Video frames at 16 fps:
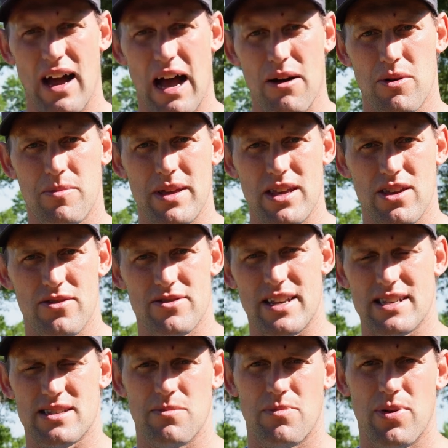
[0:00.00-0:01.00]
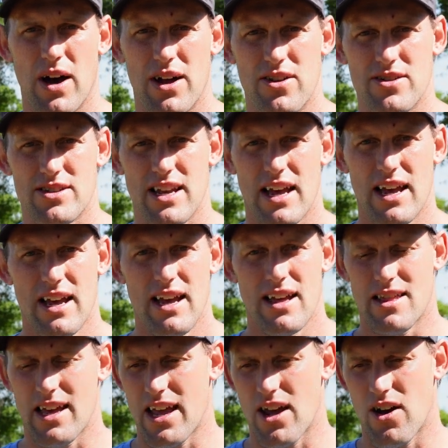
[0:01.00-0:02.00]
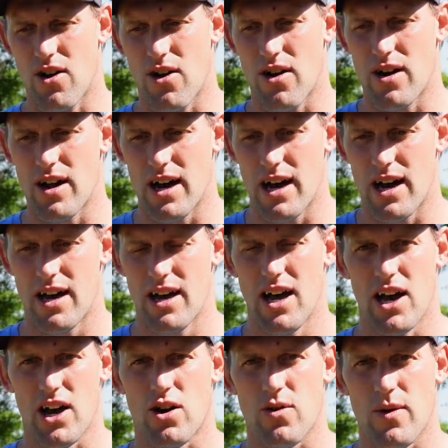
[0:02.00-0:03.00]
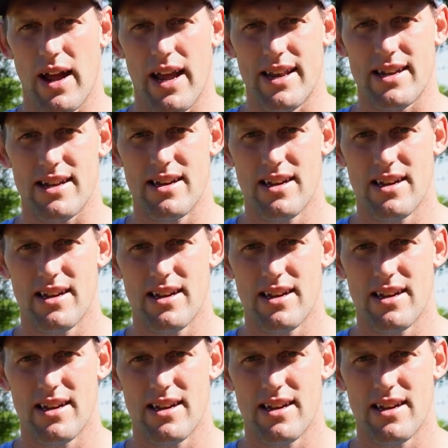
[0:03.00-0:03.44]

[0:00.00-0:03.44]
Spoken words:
I would be using some putters. They are a great